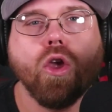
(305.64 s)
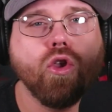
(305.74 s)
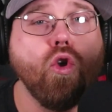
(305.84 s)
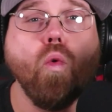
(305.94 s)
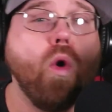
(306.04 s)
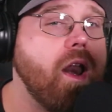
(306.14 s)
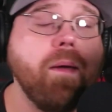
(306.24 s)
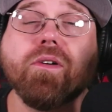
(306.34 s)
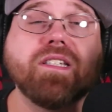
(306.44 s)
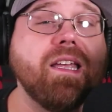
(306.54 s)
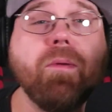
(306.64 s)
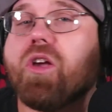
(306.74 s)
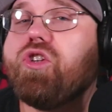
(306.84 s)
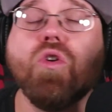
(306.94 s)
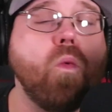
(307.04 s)
you weren't able to see me
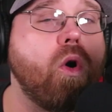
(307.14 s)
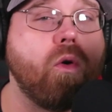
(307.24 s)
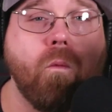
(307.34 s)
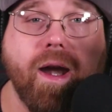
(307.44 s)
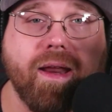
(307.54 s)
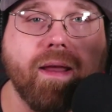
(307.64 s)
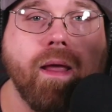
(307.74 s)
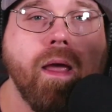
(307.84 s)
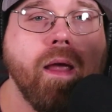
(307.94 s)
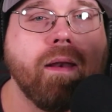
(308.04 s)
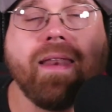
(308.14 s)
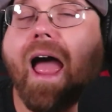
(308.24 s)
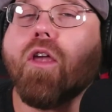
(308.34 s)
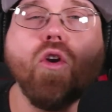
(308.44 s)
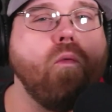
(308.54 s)
because you weren't ready.
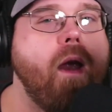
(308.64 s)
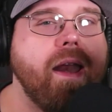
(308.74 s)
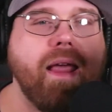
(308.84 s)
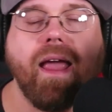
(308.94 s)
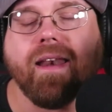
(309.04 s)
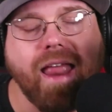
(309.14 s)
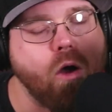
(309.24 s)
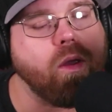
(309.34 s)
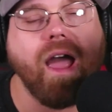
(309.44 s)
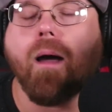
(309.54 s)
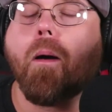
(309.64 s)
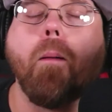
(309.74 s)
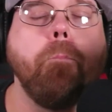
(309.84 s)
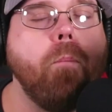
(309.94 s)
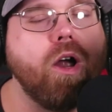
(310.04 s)
Now you're ready, and now we got a
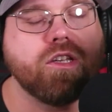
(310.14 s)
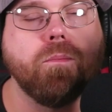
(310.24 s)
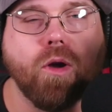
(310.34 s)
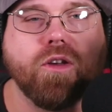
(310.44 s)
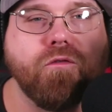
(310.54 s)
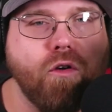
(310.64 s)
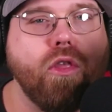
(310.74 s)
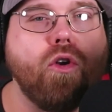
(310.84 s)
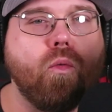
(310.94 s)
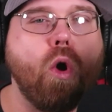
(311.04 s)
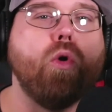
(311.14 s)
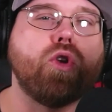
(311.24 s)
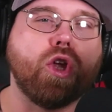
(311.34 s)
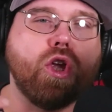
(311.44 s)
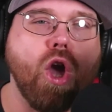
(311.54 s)
much, much further road
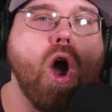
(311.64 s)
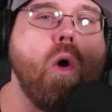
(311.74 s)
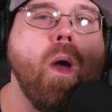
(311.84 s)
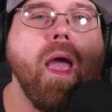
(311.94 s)
to go.